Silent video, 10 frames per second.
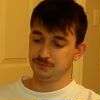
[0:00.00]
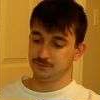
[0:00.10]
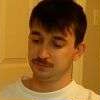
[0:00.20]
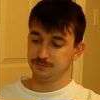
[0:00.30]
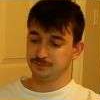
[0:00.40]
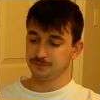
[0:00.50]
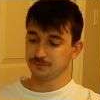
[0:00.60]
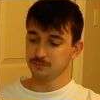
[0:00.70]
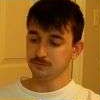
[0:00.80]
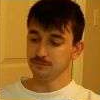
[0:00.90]

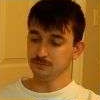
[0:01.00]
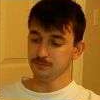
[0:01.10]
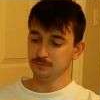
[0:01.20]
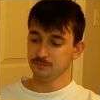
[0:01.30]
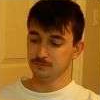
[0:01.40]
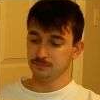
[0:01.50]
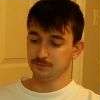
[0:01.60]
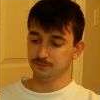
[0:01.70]
No one is speaking in this clip.